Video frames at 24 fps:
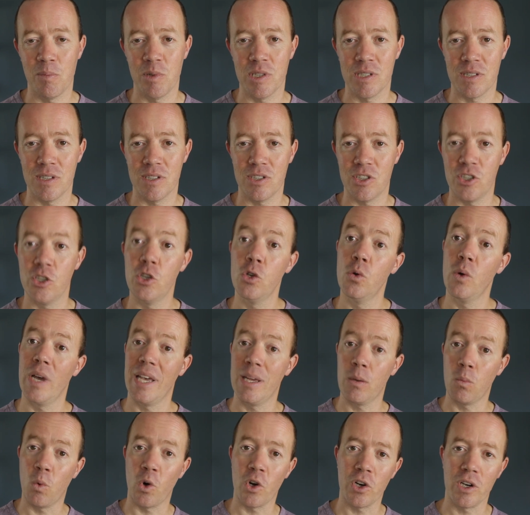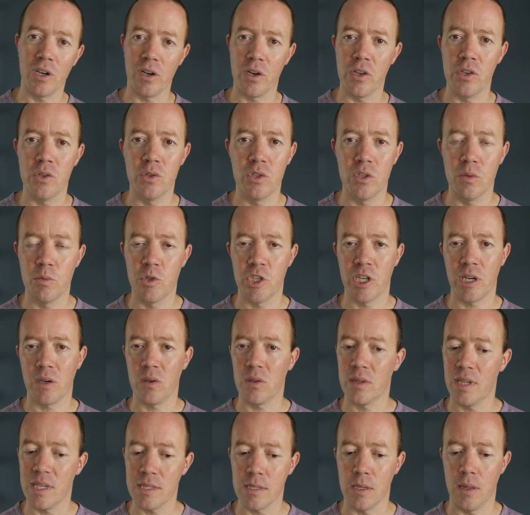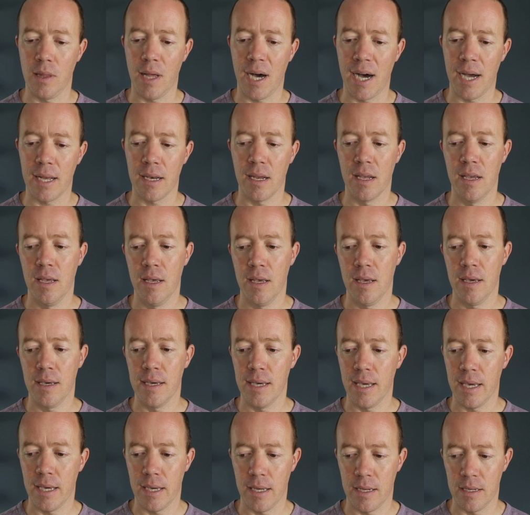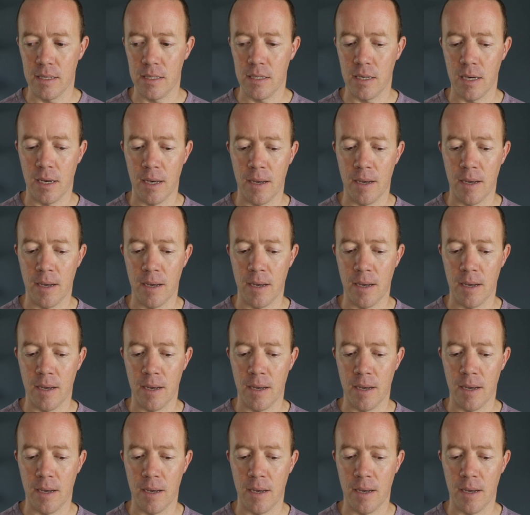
business too and work on a YouTube channel, that's a lot. And